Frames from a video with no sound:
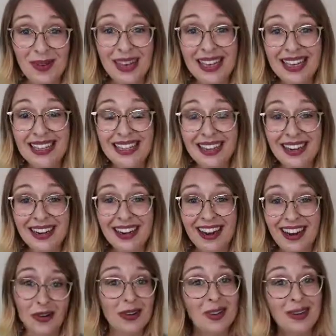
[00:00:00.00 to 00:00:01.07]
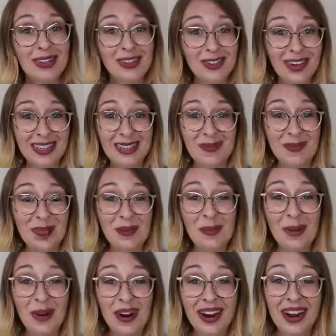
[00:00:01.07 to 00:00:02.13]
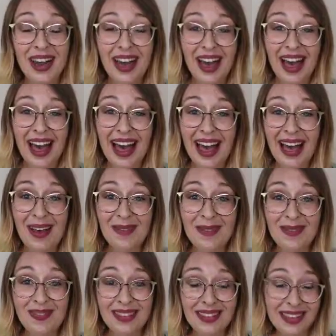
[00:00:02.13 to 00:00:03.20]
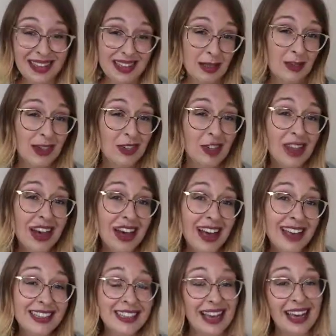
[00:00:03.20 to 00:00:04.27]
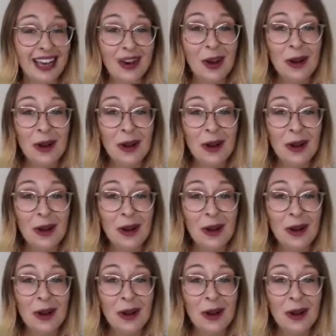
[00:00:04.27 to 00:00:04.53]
easier. Or otherwise try something more um, specialized, like an